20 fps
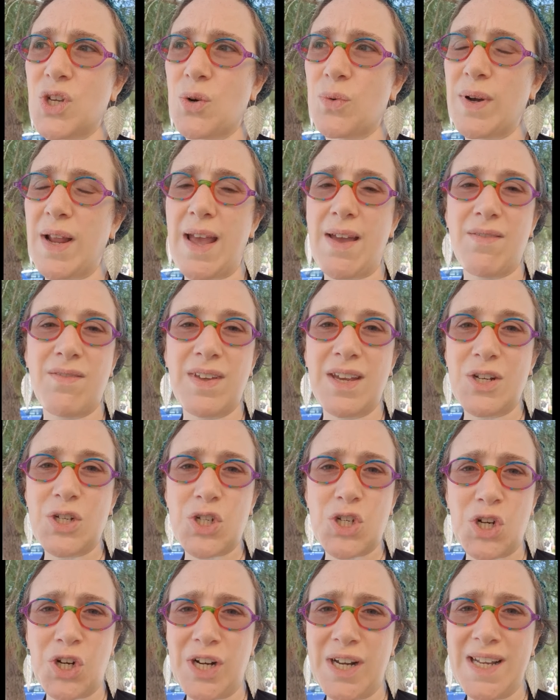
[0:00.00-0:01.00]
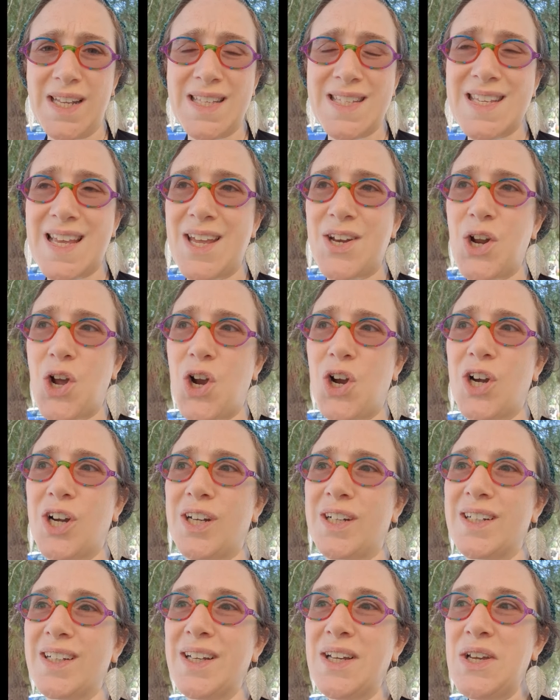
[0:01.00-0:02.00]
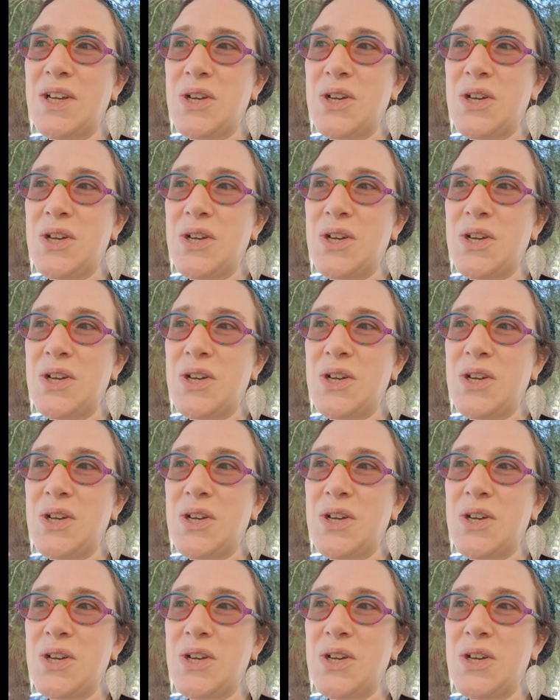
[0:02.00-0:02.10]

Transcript: don't have insurance and aren't